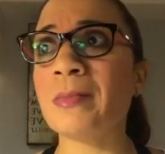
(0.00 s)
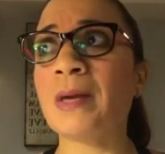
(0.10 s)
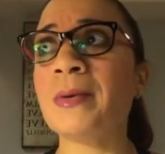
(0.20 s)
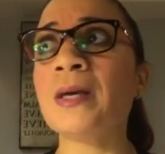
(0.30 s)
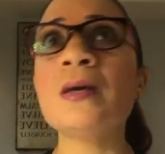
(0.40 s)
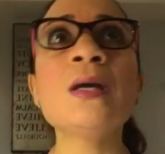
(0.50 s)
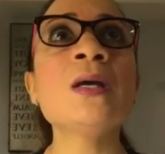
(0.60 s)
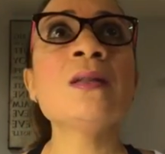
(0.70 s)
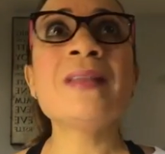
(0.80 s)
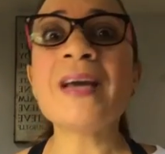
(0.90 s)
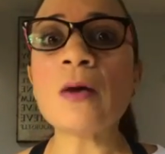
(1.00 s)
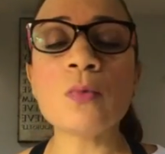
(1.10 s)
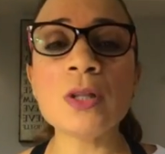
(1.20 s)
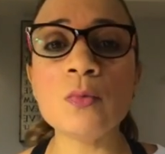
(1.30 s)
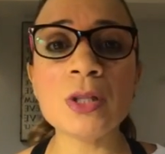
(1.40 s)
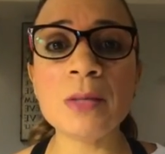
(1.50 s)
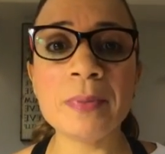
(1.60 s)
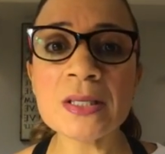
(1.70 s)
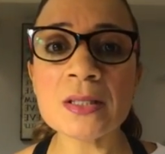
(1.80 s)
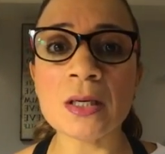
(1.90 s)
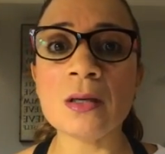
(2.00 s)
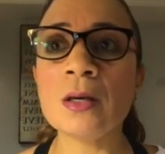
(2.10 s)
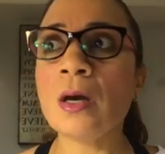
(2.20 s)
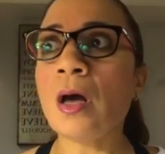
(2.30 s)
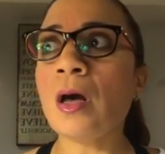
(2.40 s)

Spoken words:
Maybe they got really, really busy.